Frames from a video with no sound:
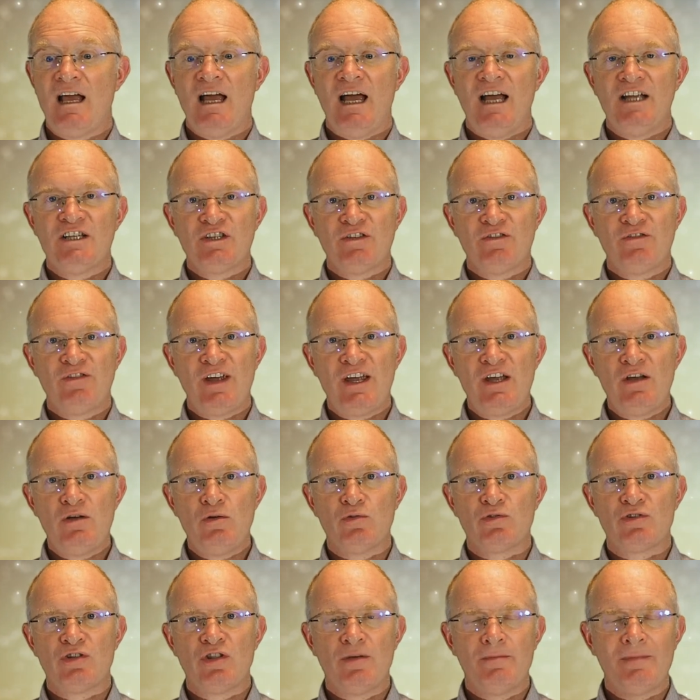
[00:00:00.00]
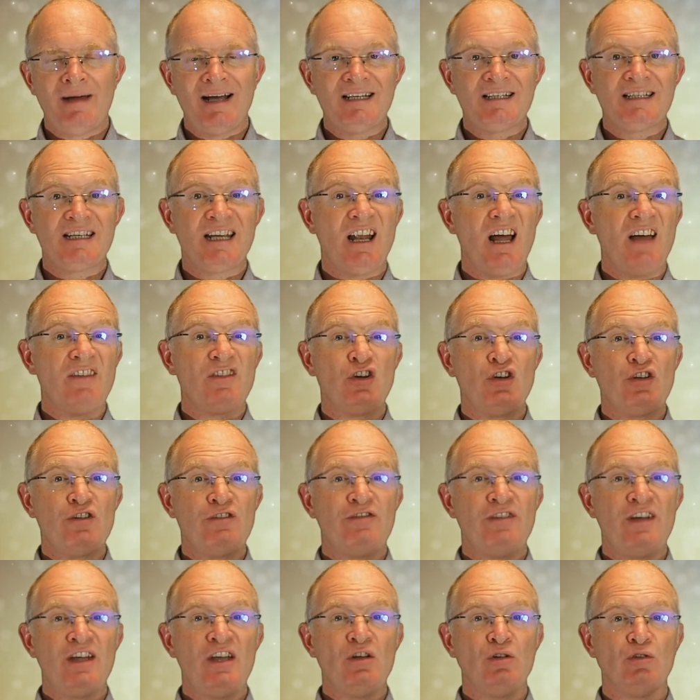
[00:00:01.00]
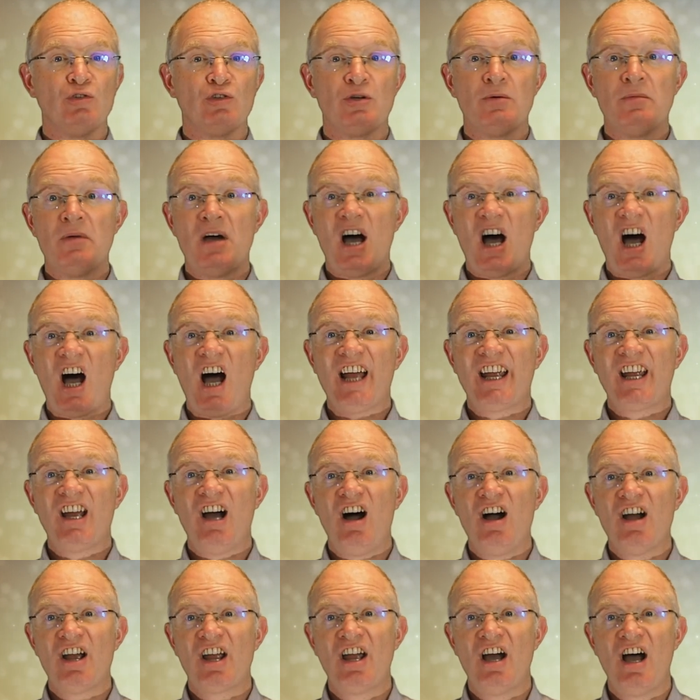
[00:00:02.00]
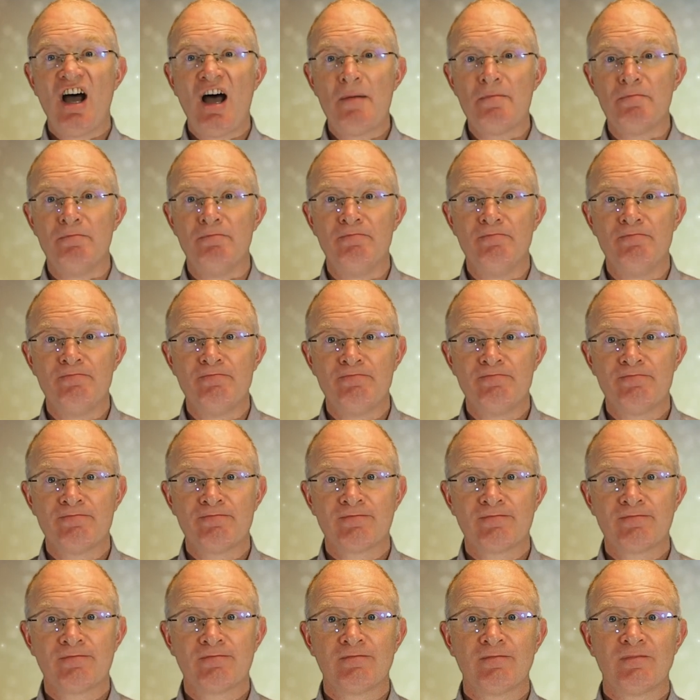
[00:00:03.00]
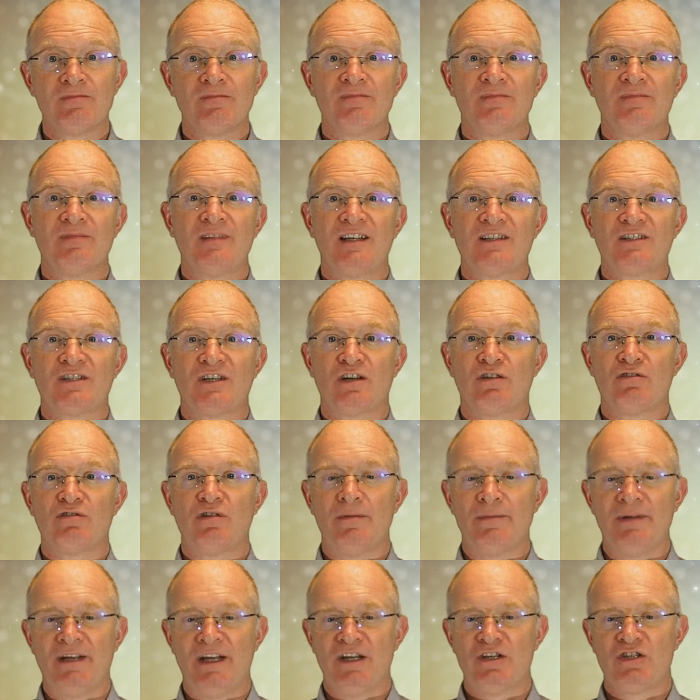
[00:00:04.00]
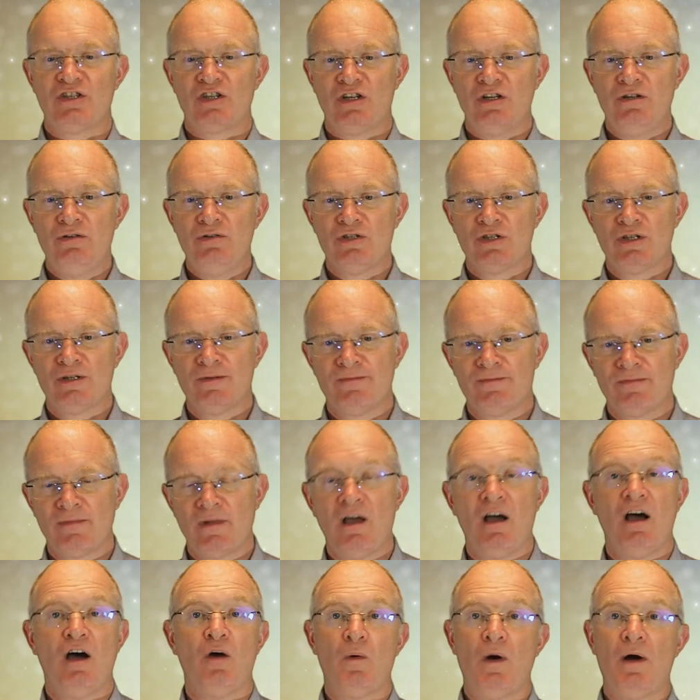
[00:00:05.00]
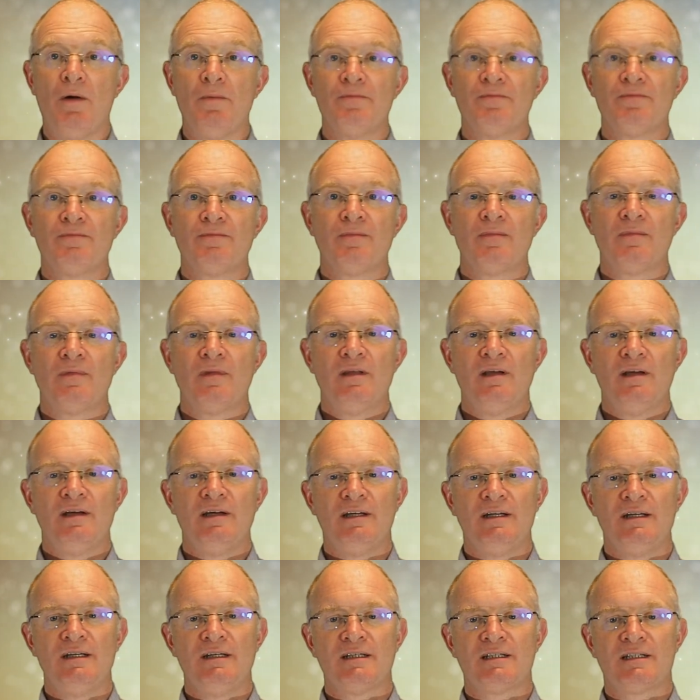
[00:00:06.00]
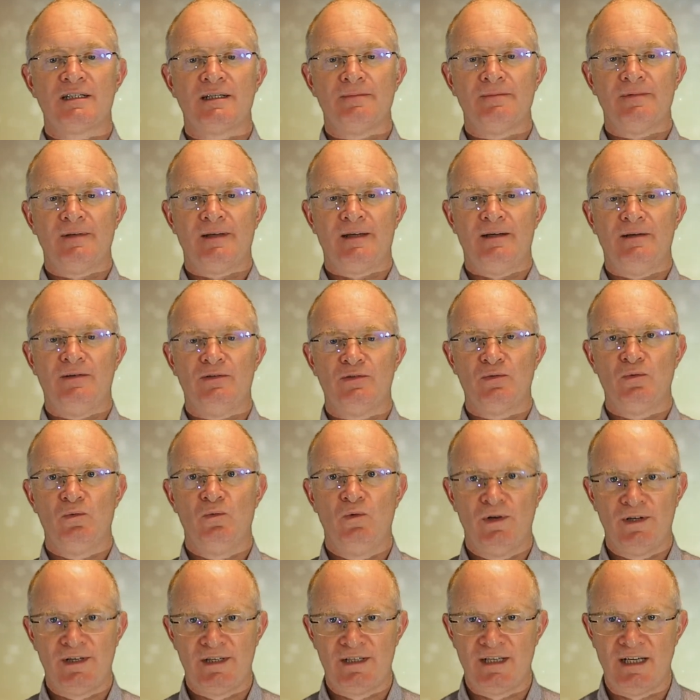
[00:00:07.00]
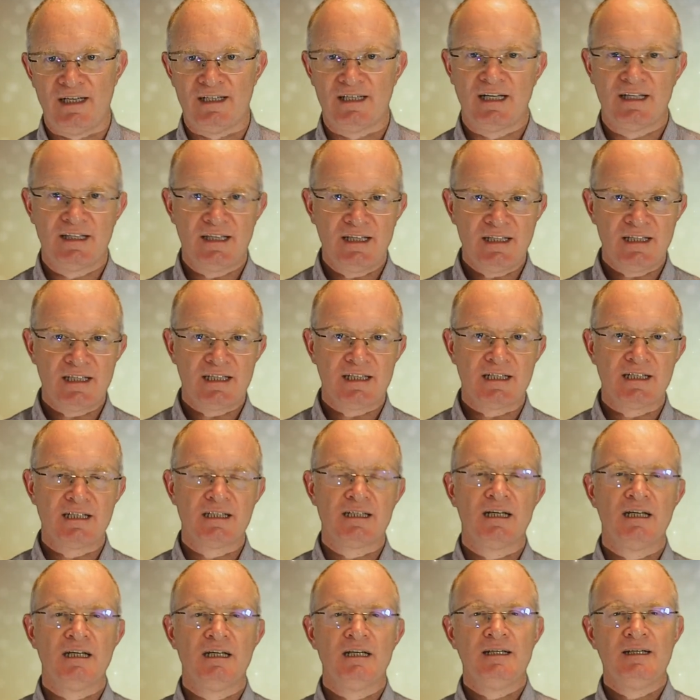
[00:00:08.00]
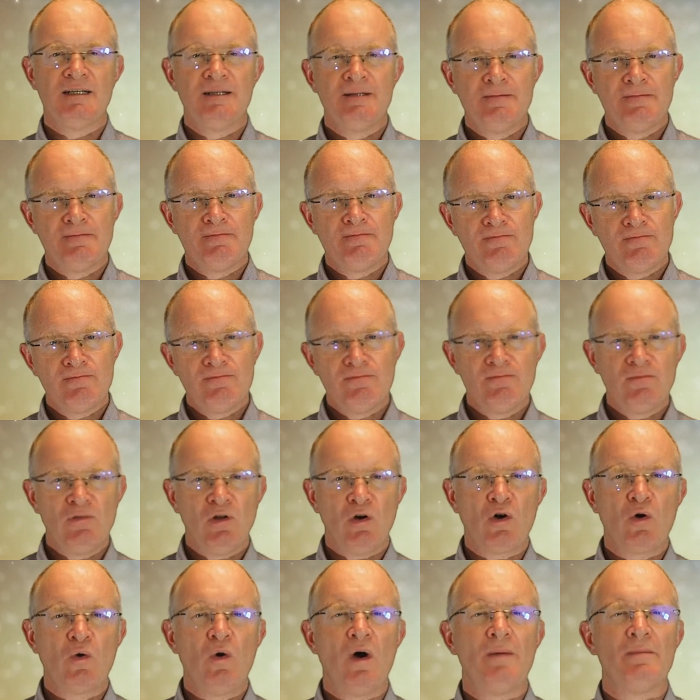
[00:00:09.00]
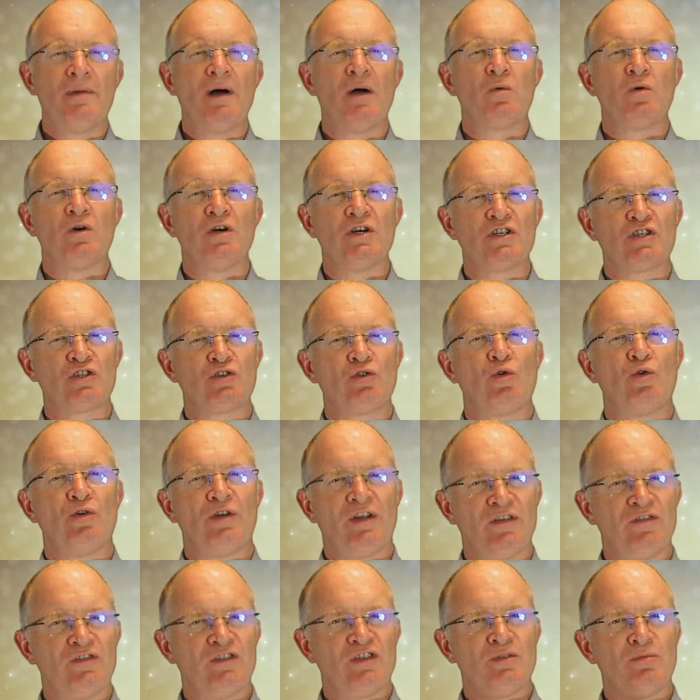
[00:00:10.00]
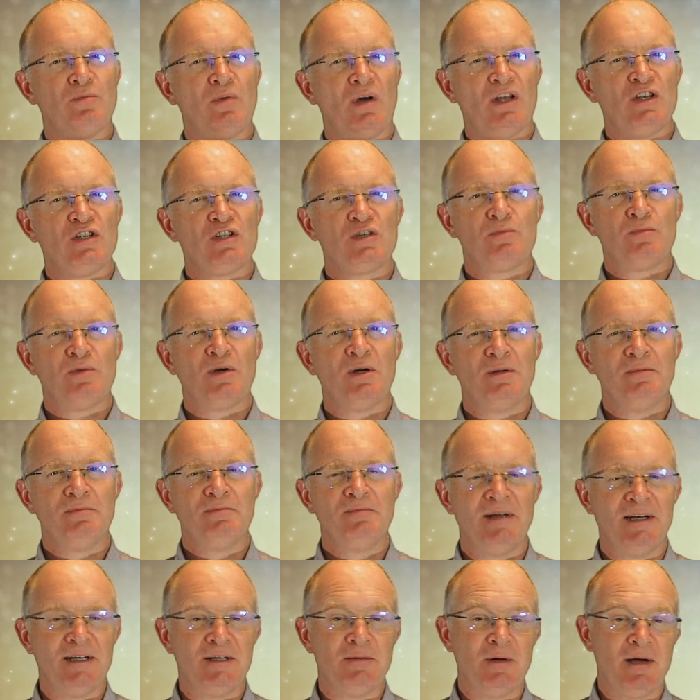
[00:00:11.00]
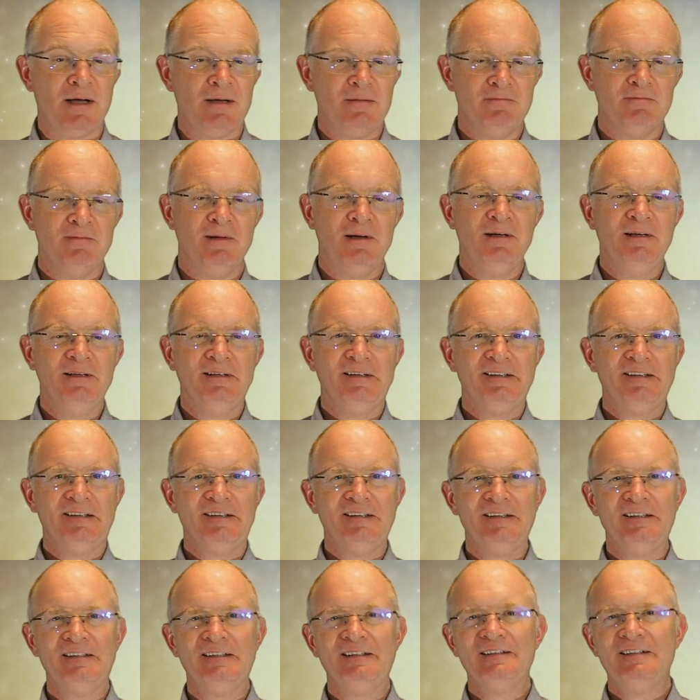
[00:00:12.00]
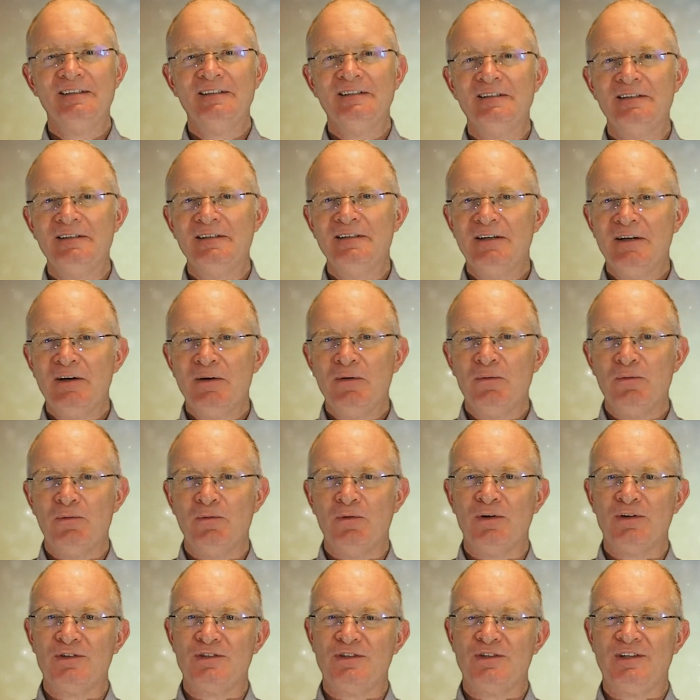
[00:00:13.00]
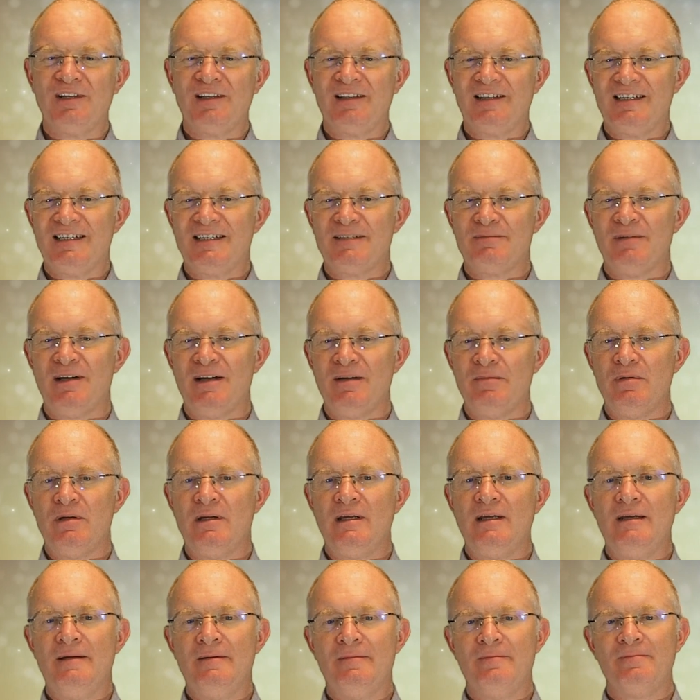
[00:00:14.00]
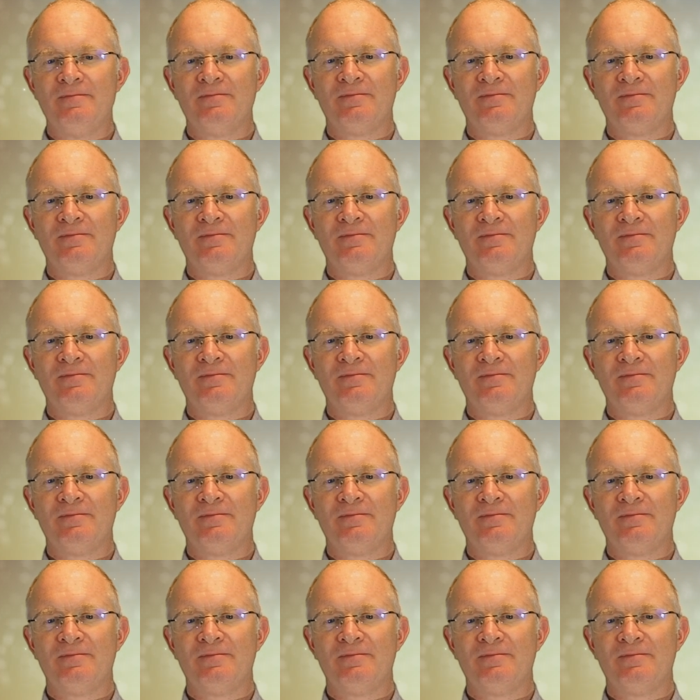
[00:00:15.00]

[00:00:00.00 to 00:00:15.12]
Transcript: It's a field. The man said, "I've got a field. I can't come." That's a crummy excuse. Oh well, here's something else. What is this? I think this is not quite my worst drawing of this bunch, but anyway. What do you think this might be?